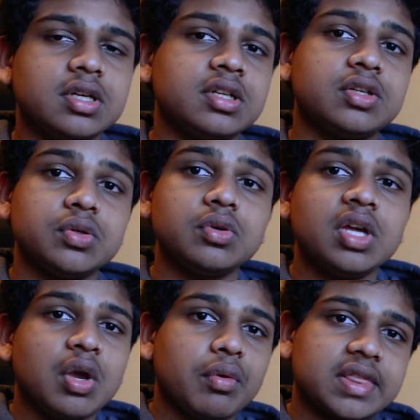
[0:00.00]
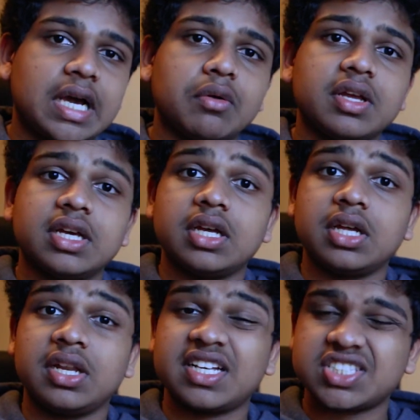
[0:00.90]
couldn't do without
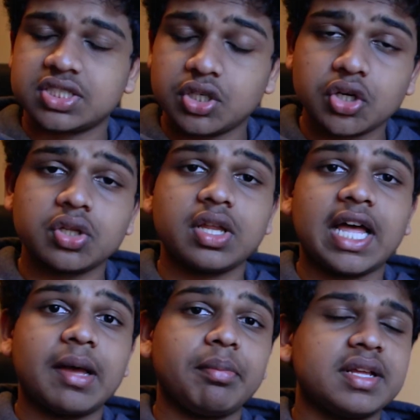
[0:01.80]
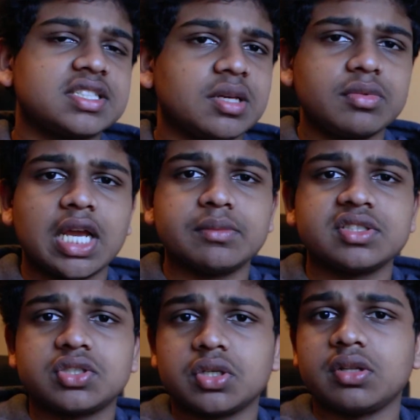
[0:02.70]
an external app, and sometimes
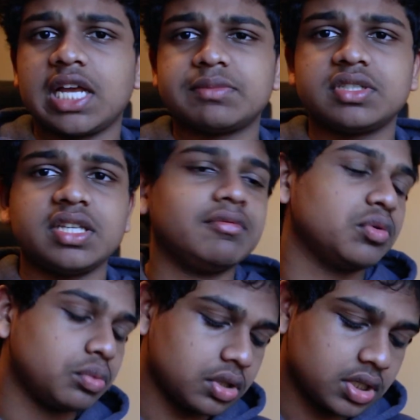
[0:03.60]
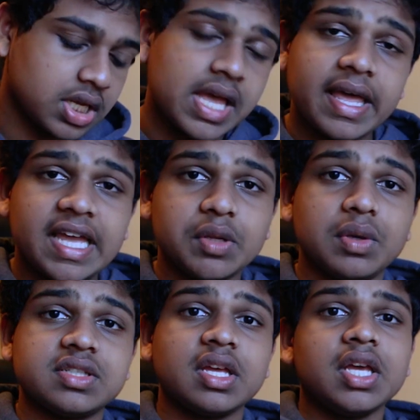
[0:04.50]
external apps didn't even work.
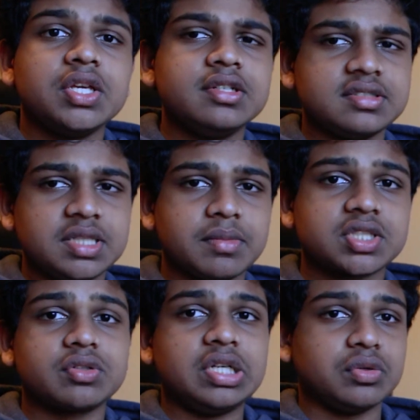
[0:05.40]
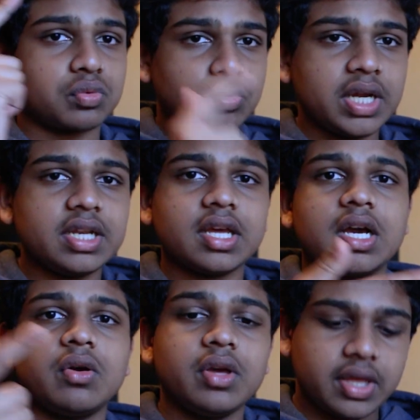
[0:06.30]
Anyways, you should see my screen right
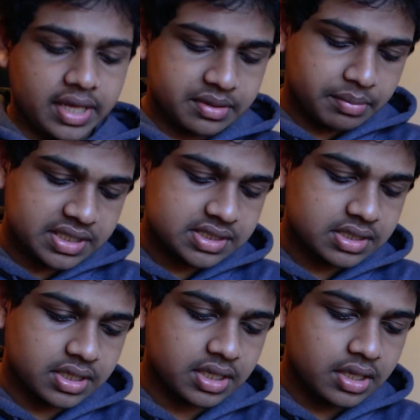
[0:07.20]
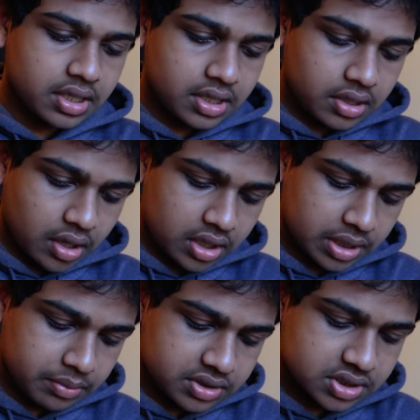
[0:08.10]
now, and basically
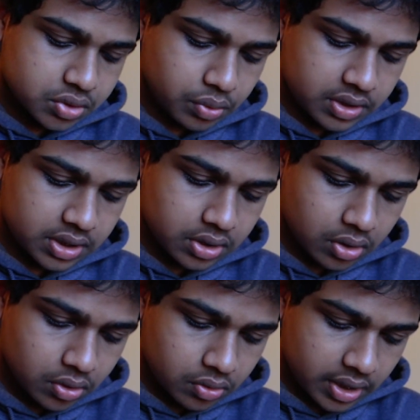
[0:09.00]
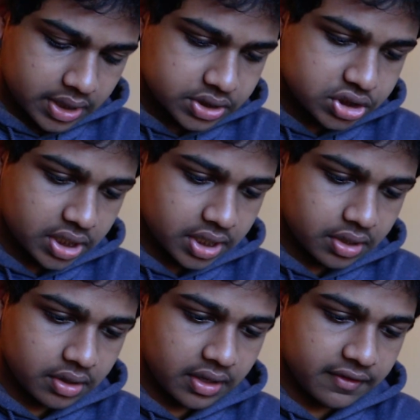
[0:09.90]
let me just quickly go and
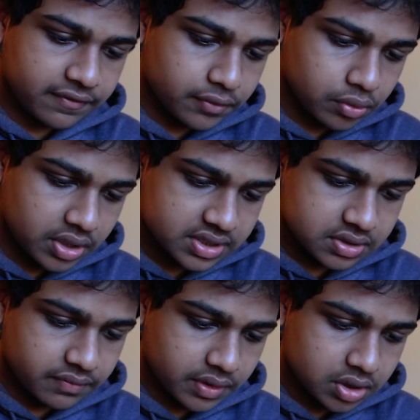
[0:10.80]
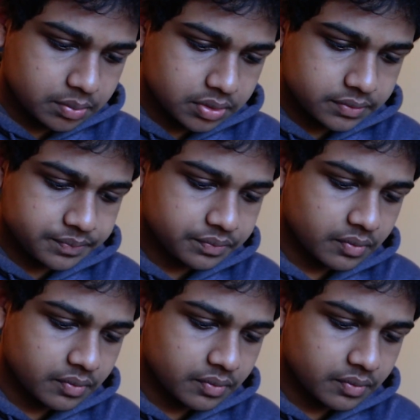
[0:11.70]
check if root is available.